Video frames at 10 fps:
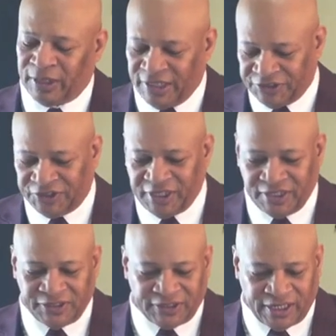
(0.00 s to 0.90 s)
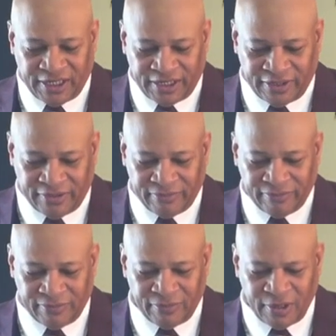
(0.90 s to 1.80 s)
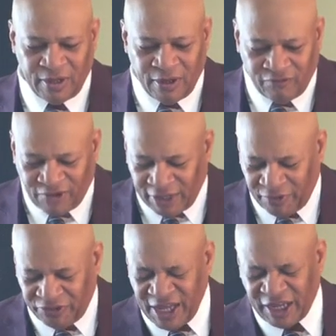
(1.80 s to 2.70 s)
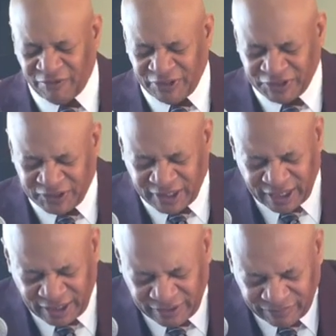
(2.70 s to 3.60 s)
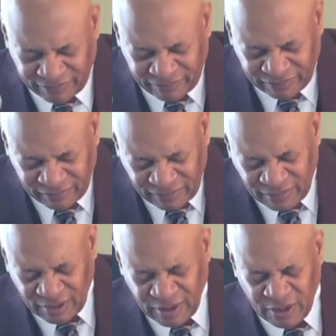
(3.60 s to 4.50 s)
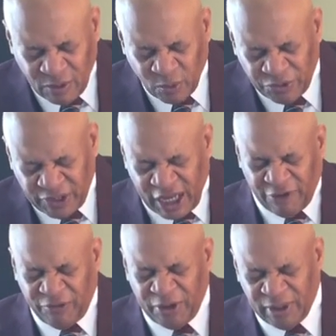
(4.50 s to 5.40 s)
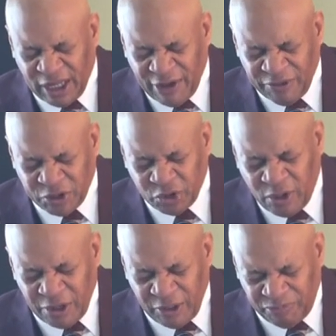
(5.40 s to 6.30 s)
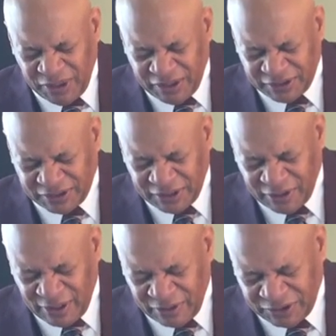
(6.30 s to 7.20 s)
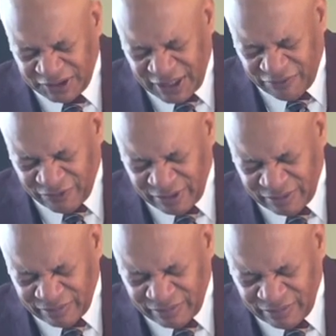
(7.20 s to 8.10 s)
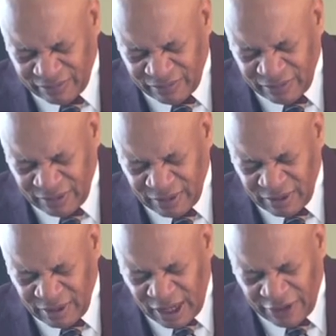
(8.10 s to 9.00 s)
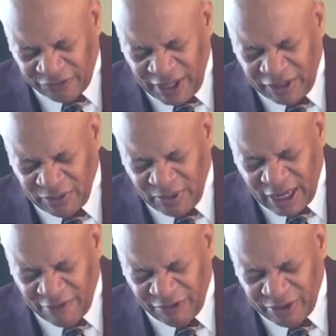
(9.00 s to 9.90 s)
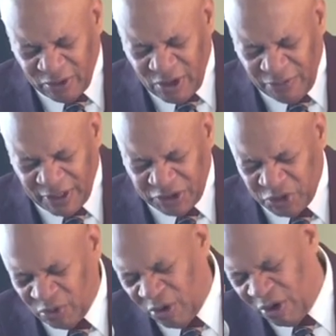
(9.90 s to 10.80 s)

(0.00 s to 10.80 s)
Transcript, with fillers: is sinking sand. Amen. Father, we thank you for this day. We thank you for your love, your joy, and your peace, and your own suffering. I thank you, God, for knowing that you